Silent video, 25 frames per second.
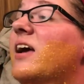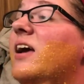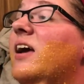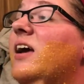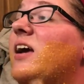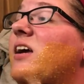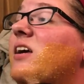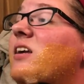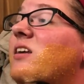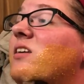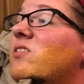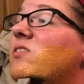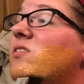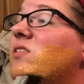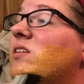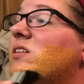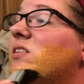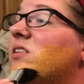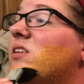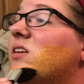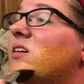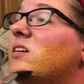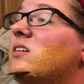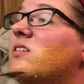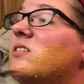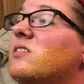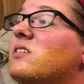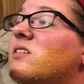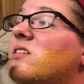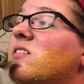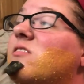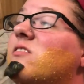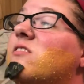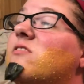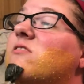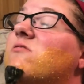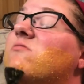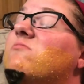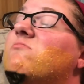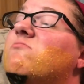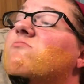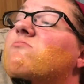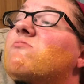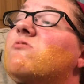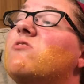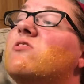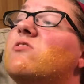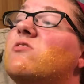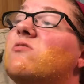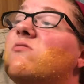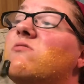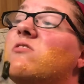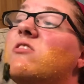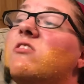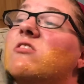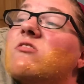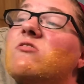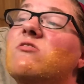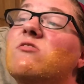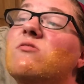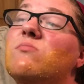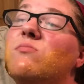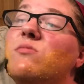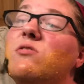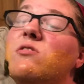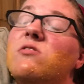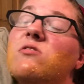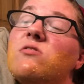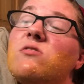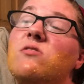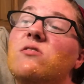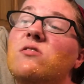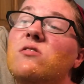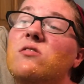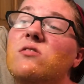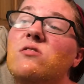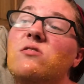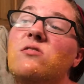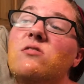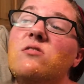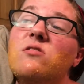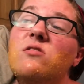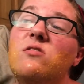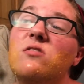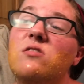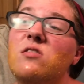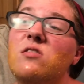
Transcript: hate doing this on a regular basis.